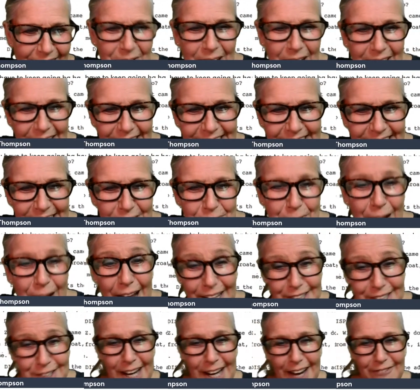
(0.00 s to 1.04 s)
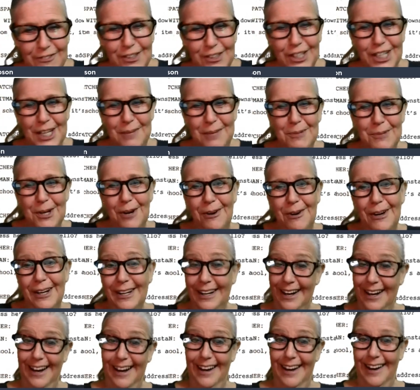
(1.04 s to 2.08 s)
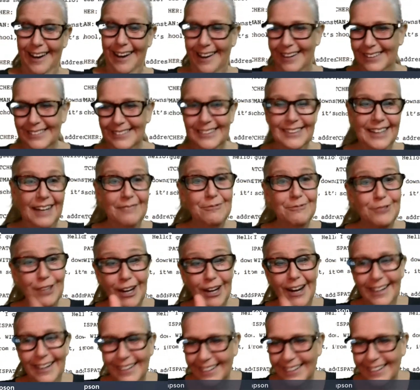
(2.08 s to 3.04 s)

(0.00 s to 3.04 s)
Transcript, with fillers: Molly says, Pat, you have to keep going. Uh-huh. I'm trying.